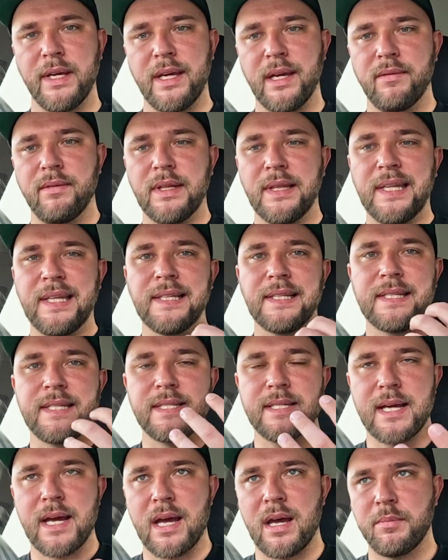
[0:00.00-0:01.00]
give a little
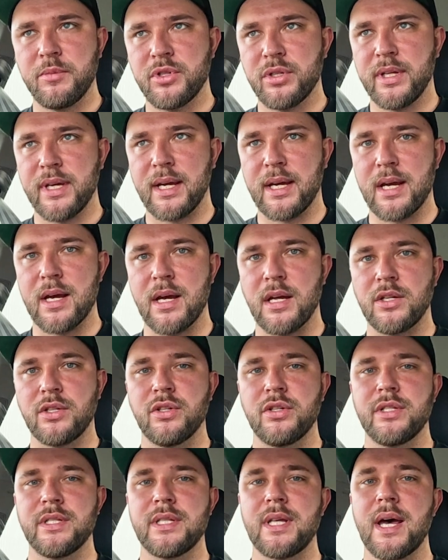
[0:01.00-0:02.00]
time to the car to
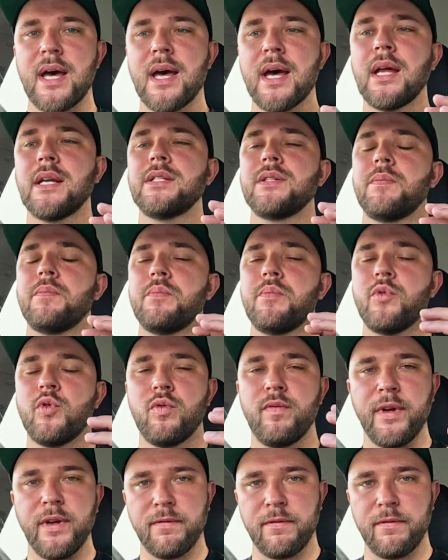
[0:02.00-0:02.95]
start moving